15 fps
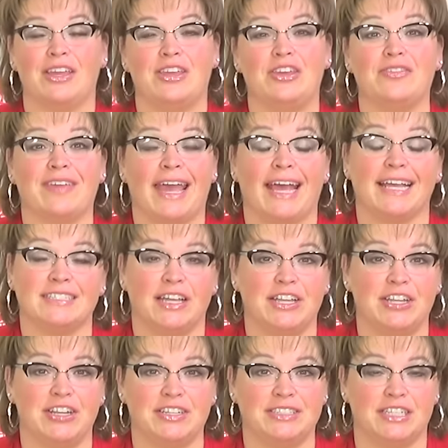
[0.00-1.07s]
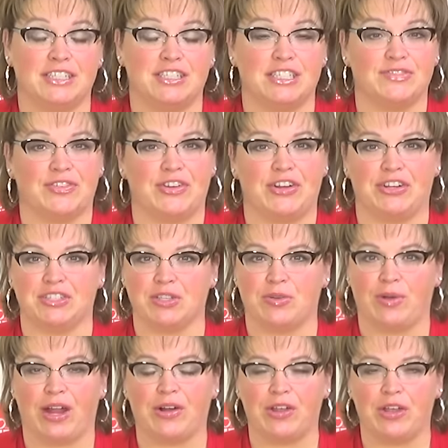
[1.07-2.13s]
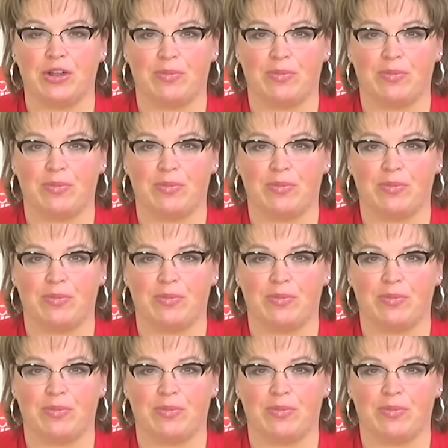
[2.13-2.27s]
You've cast on your stitches for your square or your